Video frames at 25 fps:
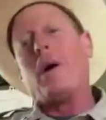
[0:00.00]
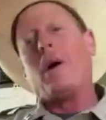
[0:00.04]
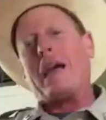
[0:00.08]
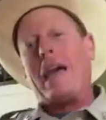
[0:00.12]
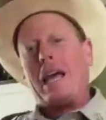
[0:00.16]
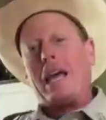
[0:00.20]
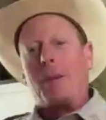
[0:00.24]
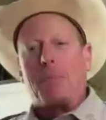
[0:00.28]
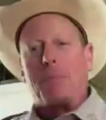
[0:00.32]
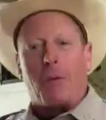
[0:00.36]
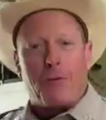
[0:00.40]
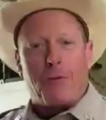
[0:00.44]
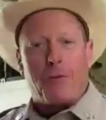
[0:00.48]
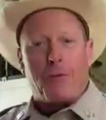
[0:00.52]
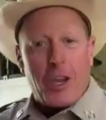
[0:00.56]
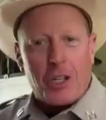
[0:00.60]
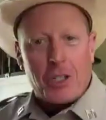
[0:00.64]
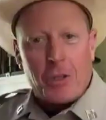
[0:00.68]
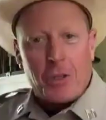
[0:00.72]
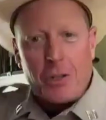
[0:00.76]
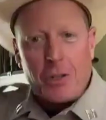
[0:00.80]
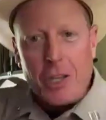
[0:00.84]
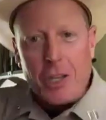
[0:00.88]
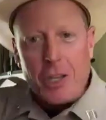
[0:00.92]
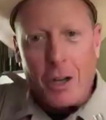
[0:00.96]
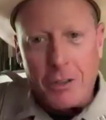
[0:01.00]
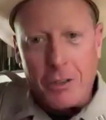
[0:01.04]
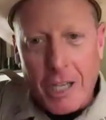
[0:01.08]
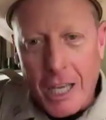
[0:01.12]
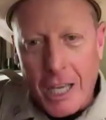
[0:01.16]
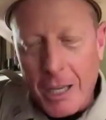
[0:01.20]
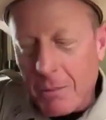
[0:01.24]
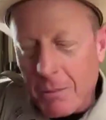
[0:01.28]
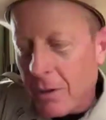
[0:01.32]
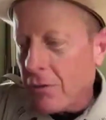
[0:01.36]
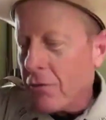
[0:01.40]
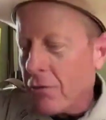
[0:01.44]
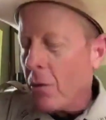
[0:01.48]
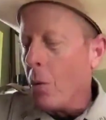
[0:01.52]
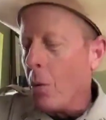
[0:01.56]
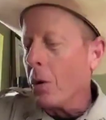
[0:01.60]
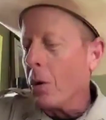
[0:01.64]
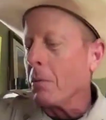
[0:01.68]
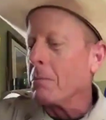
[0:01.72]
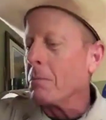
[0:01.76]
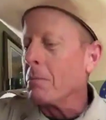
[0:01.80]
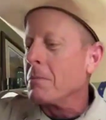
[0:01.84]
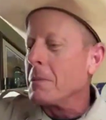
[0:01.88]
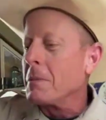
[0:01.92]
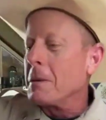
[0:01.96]
what kind of professional y'all take me
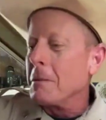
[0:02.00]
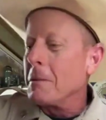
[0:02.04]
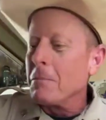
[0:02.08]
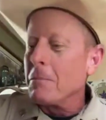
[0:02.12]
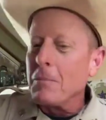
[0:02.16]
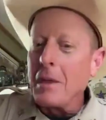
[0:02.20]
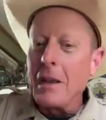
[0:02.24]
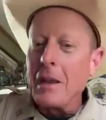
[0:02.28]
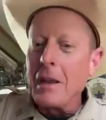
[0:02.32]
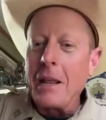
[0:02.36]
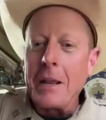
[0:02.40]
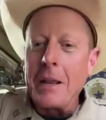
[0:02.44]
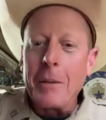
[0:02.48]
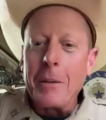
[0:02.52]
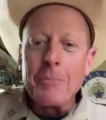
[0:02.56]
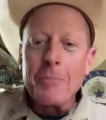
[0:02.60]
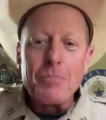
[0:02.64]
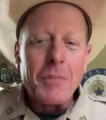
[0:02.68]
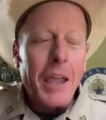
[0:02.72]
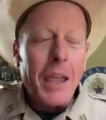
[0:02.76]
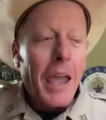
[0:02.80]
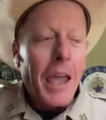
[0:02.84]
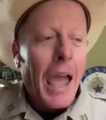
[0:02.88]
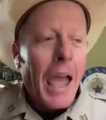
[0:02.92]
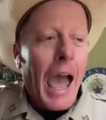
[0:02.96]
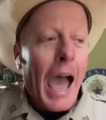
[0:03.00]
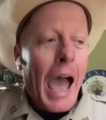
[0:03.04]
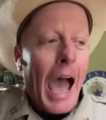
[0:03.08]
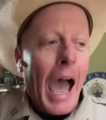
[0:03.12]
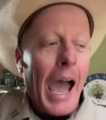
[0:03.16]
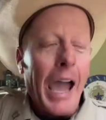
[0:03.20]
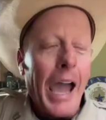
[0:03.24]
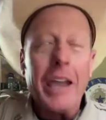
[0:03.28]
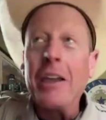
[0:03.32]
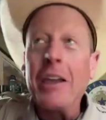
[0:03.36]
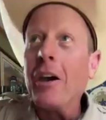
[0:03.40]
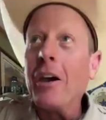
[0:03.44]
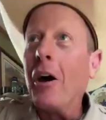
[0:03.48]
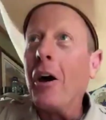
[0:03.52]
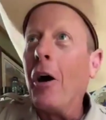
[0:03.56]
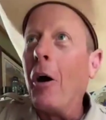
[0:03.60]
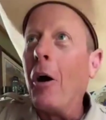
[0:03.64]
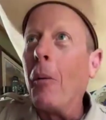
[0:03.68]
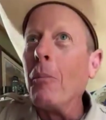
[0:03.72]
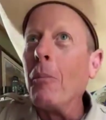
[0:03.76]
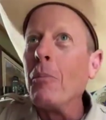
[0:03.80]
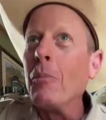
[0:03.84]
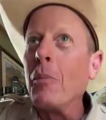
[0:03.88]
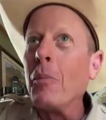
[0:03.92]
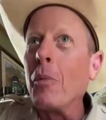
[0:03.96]
for. Anyway, hey,
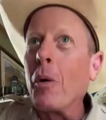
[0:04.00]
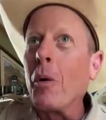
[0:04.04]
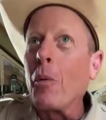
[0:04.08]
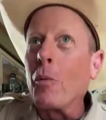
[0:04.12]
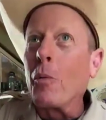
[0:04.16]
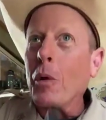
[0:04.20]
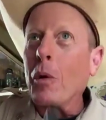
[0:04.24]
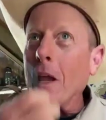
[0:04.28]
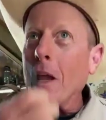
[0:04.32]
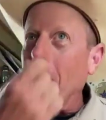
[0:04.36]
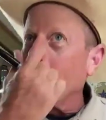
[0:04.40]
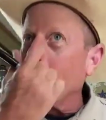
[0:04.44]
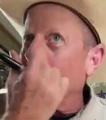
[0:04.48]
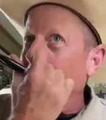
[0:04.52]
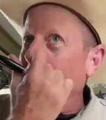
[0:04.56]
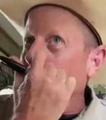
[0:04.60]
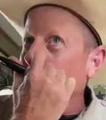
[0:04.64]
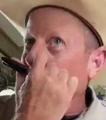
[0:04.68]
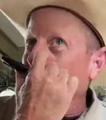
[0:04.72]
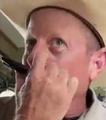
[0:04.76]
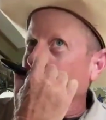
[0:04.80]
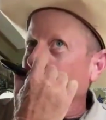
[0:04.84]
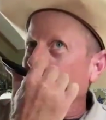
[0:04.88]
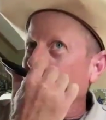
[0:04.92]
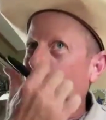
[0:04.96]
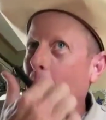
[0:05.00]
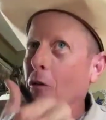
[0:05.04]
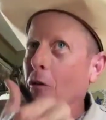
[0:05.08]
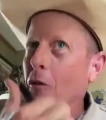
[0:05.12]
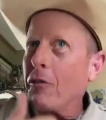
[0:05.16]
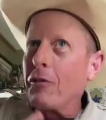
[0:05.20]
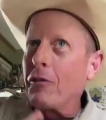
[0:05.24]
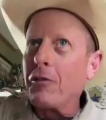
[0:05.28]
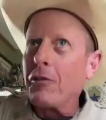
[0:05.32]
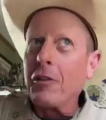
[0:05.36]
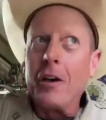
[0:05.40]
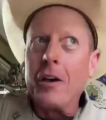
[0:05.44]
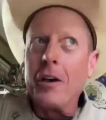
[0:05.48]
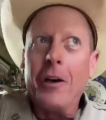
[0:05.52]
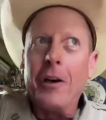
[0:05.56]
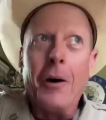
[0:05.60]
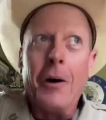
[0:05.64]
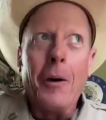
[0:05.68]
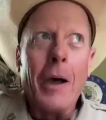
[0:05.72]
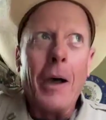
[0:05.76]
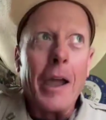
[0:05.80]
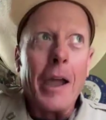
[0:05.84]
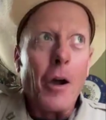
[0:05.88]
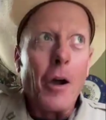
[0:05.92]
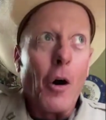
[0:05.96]
uh, Ryan, hey Randolph,
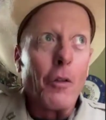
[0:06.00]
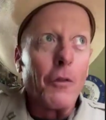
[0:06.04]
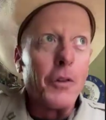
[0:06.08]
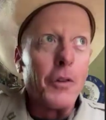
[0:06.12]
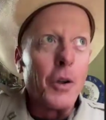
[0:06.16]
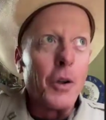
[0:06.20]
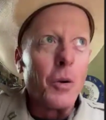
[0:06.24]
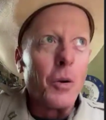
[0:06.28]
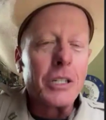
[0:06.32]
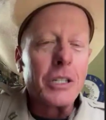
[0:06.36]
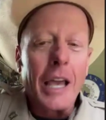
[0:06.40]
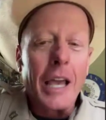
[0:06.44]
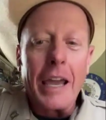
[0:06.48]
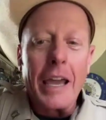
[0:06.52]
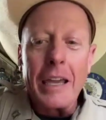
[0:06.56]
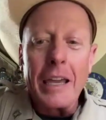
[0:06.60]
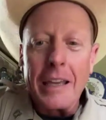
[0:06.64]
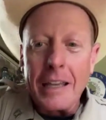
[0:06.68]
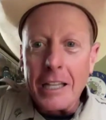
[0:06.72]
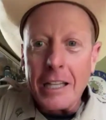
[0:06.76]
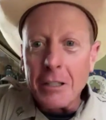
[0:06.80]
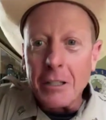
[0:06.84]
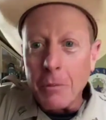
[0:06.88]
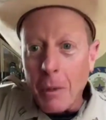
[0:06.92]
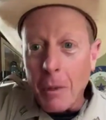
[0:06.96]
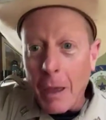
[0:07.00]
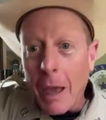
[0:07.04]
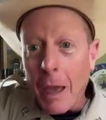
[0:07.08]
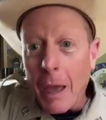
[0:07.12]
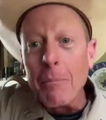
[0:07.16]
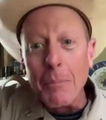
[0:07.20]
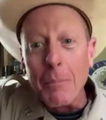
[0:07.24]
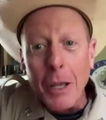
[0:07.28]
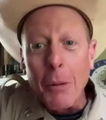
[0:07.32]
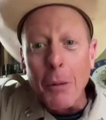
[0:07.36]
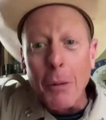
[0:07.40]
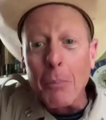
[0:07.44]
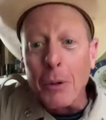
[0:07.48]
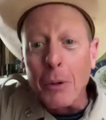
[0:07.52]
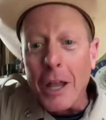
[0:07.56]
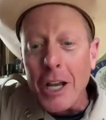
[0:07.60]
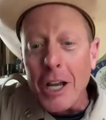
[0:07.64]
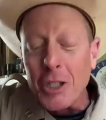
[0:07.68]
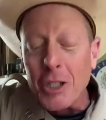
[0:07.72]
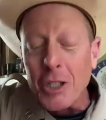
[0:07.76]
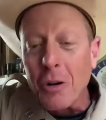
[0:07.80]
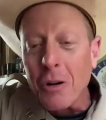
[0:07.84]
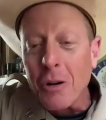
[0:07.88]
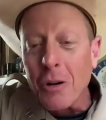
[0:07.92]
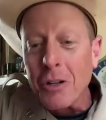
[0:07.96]
uh, hey all the viewers, hey it's uh, been a
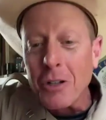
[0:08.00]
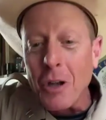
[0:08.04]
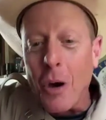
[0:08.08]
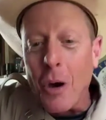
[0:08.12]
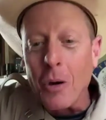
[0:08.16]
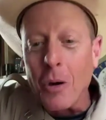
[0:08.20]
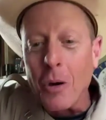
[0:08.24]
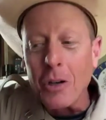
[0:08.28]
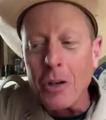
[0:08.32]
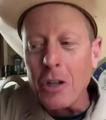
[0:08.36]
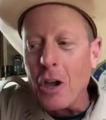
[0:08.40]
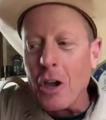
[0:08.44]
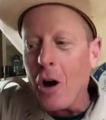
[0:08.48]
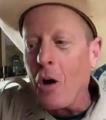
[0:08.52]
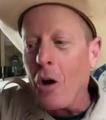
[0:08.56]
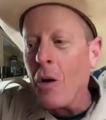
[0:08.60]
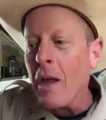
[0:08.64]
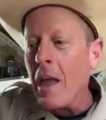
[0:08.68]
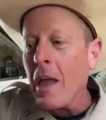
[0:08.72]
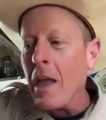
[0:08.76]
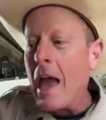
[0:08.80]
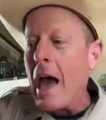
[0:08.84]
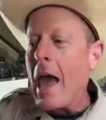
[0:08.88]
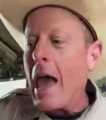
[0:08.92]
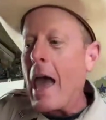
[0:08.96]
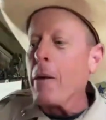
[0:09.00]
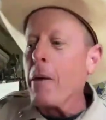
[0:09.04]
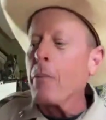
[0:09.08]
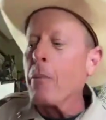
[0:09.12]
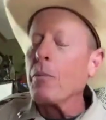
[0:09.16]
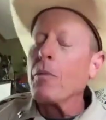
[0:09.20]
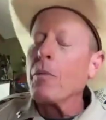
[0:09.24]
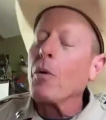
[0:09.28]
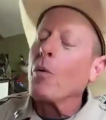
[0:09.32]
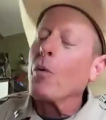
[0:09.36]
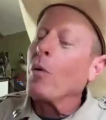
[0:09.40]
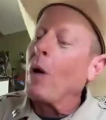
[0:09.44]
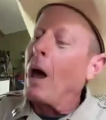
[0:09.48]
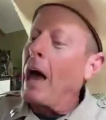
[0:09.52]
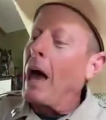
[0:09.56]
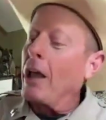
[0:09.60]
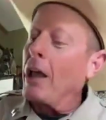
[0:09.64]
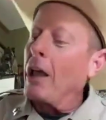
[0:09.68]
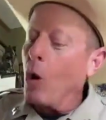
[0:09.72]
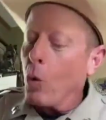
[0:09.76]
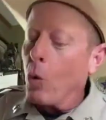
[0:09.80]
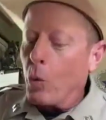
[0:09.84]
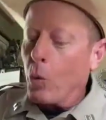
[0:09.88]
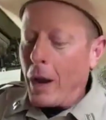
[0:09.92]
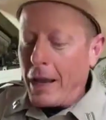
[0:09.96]
pleasure talking to y'all. Hey,
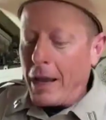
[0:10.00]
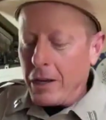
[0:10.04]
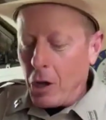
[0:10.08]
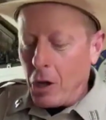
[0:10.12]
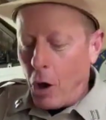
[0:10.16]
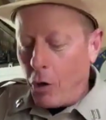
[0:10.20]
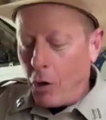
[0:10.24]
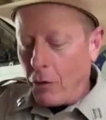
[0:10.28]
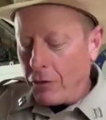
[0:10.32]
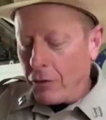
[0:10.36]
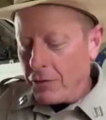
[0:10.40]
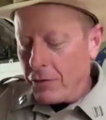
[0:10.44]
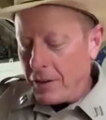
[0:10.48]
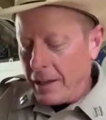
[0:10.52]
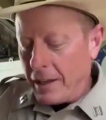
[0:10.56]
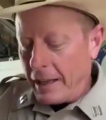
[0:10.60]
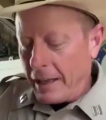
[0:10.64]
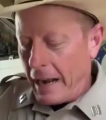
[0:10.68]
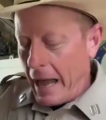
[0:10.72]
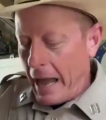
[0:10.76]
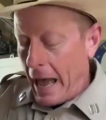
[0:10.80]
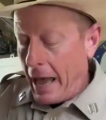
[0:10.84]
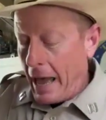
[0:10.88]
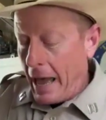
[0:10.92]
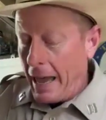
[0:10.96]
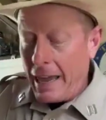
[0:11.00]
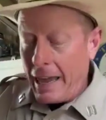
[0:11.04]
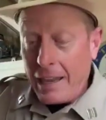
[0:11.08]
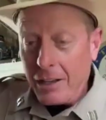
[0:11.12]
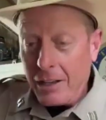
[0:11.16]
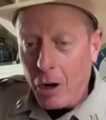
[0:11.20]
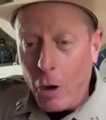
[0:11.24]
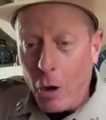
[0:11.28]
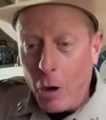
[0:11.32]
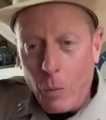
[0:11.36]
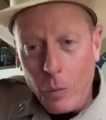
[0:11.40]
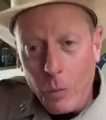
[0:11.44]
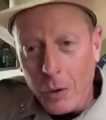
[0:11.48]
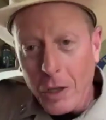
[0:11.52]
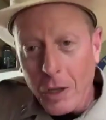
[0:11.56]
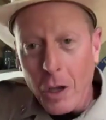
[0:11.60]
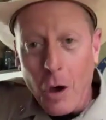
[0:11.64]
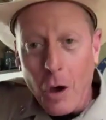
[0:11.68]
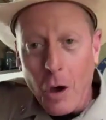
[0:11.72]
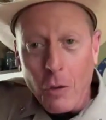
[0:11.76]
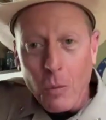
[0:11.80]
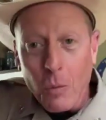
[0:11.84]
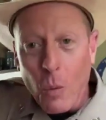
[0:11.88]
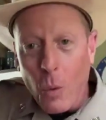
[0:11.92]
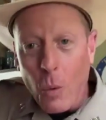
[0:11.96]
I know Randolph and I, hey, and all really
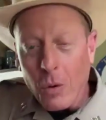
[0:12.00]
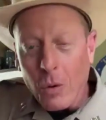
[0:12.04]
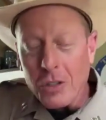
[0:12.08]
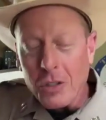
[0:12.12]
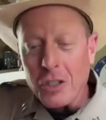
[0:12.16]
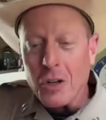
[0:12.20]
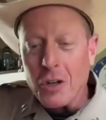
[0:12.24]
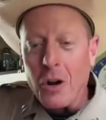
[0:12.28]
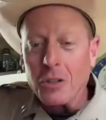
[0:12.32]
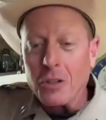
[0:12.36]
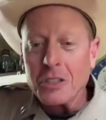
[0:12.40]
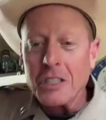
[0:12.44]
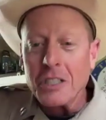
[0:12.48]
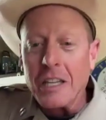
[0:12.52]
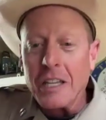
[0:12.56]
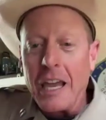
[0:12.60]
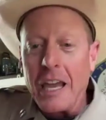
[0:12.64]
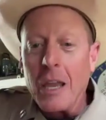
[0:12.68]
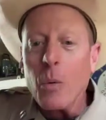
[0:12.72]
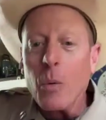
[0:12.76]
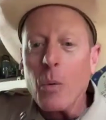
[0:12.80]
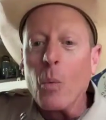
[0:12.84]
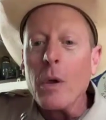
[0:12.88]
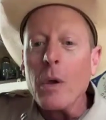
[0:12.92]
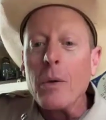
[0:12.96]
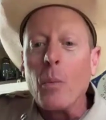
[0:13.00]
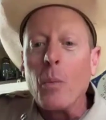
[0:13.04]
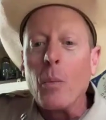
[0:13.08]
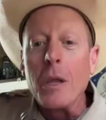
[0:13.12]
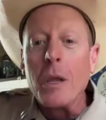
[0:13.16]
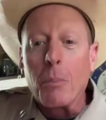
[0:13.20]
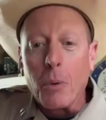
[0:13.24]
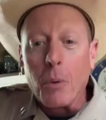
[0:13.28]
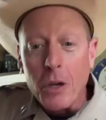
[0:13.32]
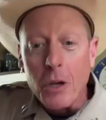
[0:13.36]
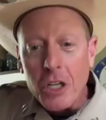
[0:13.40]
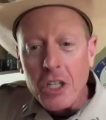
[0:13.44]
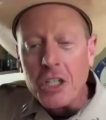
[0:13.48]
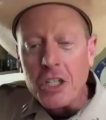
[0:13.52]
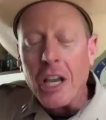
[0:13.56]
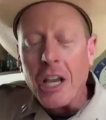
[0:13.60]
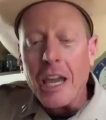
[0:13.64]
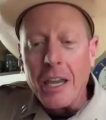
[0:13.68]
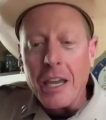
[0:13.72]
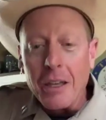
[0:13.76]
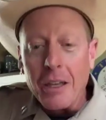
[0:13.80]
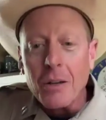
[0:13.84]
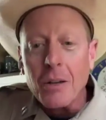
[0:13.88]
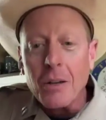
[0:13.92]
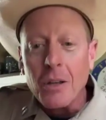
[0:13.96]
all the wardens across the state, we we
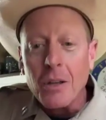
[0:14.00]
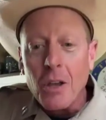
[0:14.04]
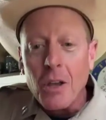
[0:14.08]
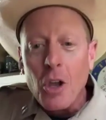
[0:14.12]
appreciate